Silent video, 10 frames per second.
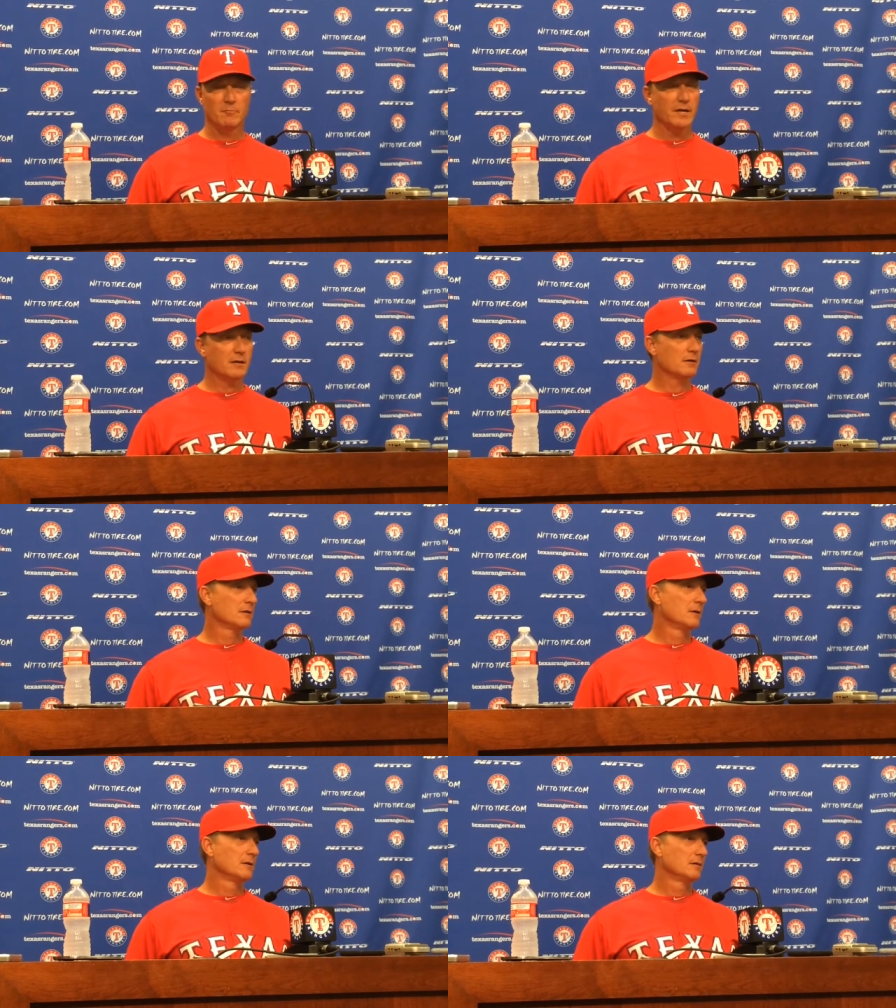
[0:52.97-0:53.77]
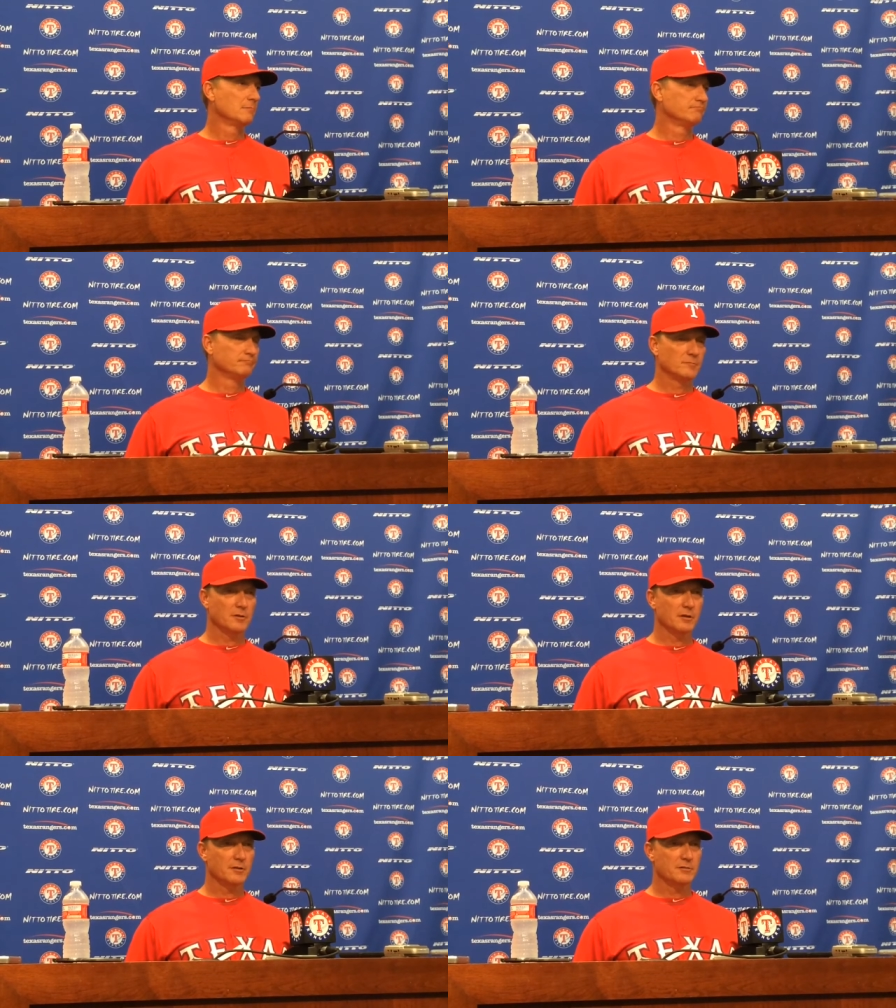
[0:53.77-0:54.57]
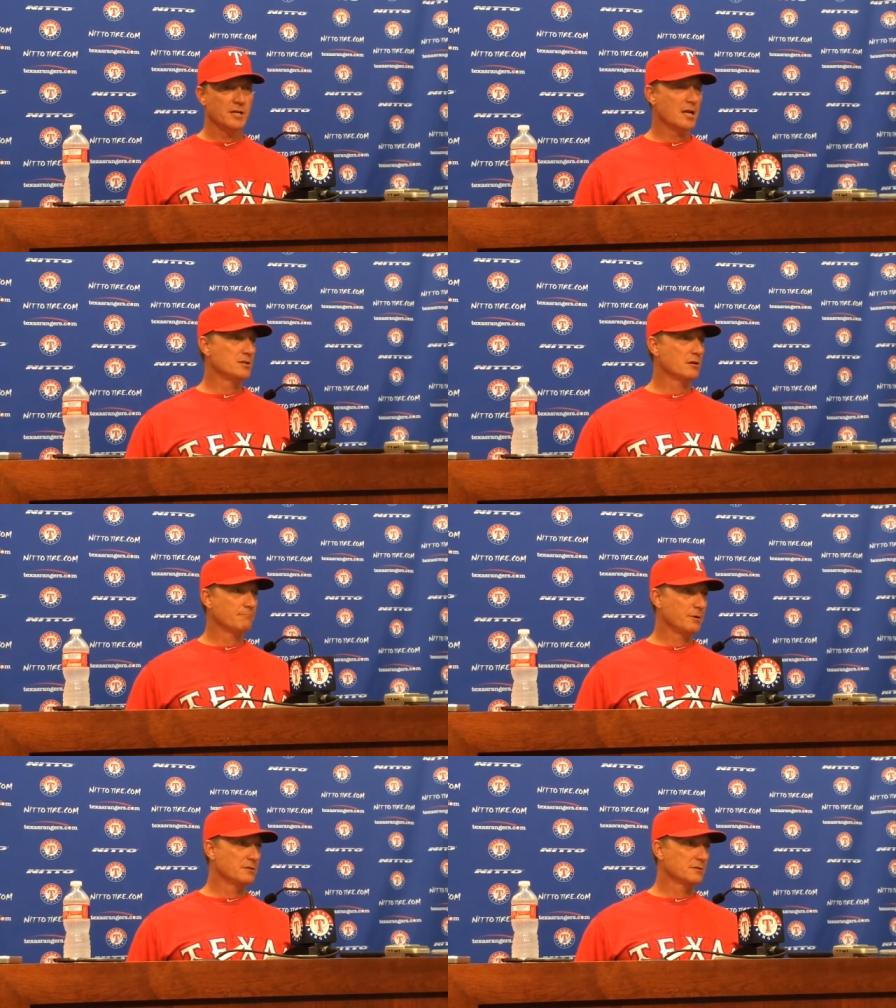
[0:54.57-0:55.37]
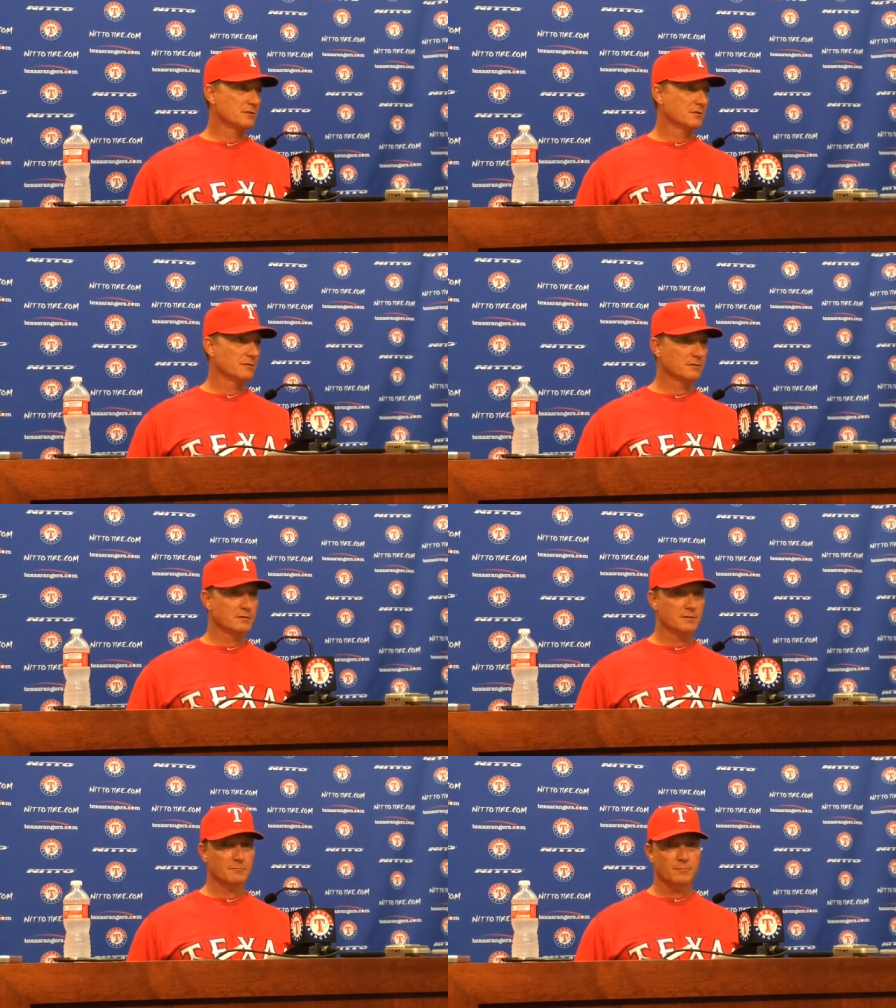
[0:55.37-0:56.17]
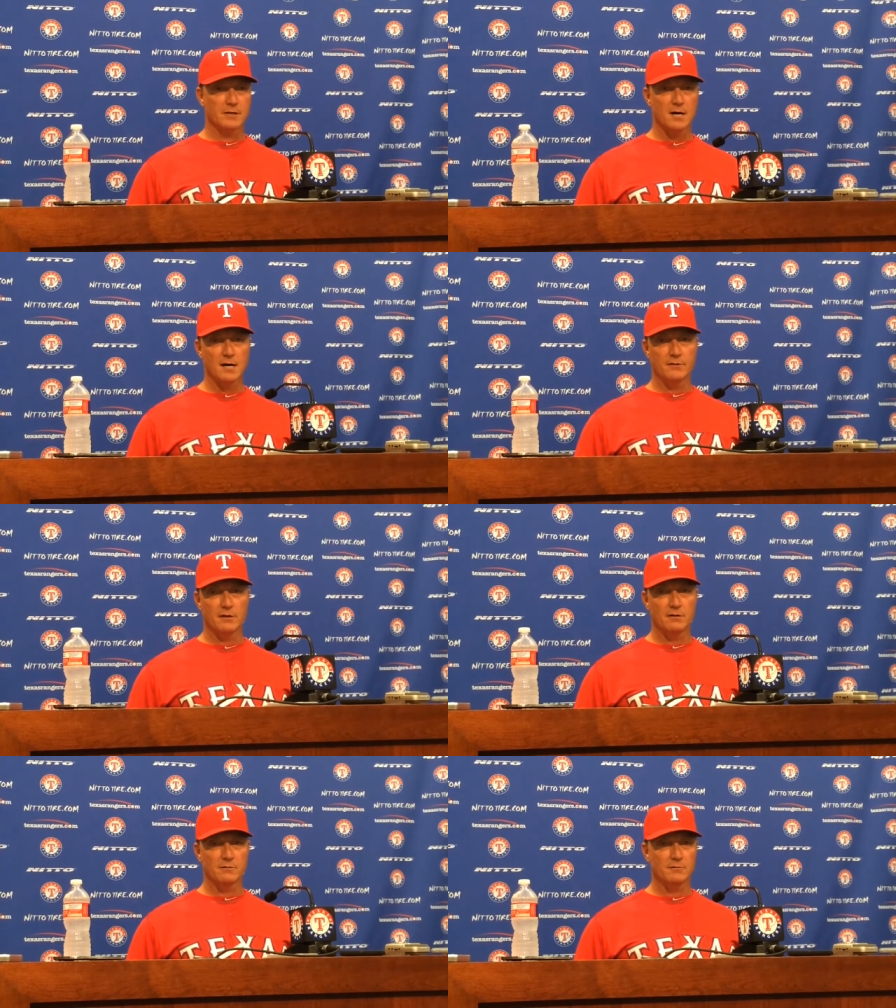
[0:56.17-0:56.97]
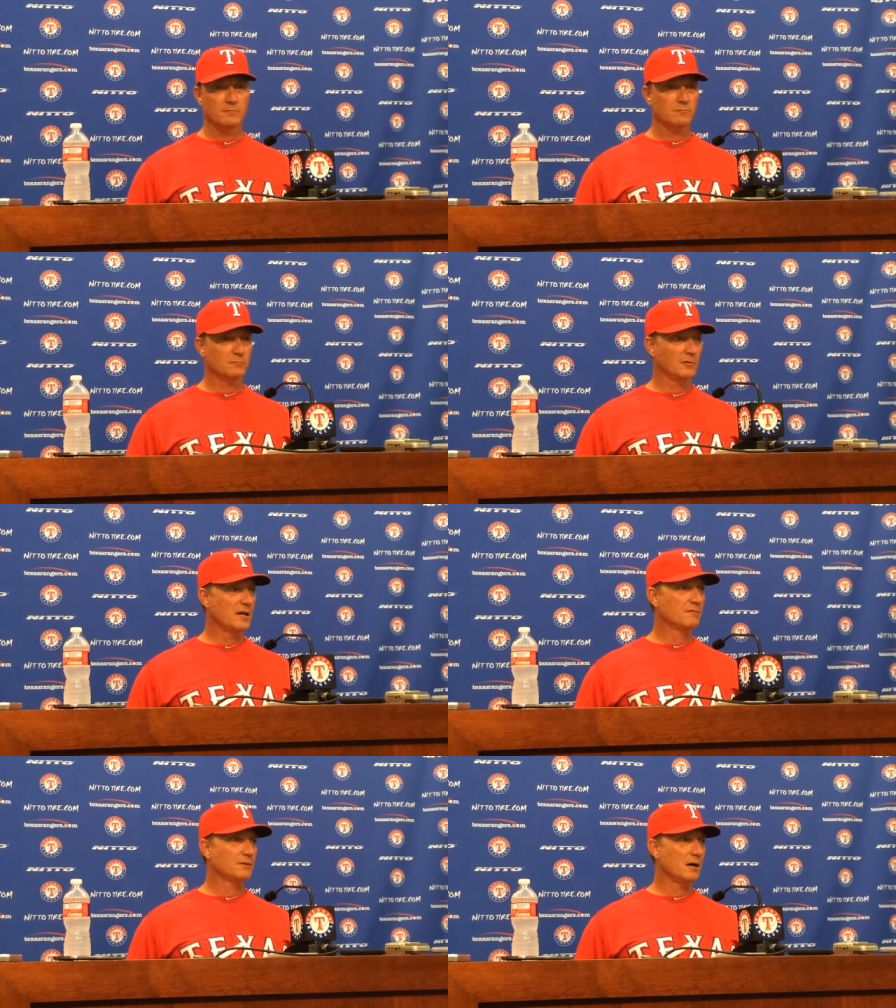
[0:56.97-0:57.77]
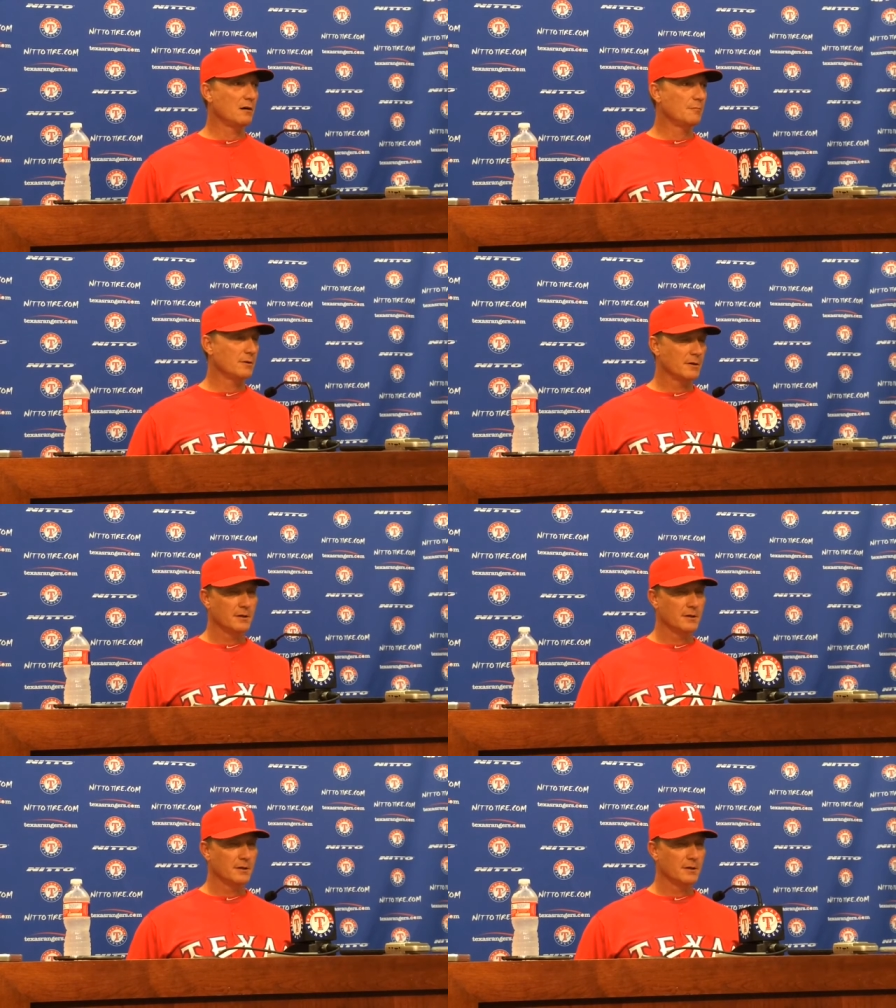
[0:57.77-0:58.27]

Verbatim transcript: Made a, a change up pitch to, to Pagan there that left up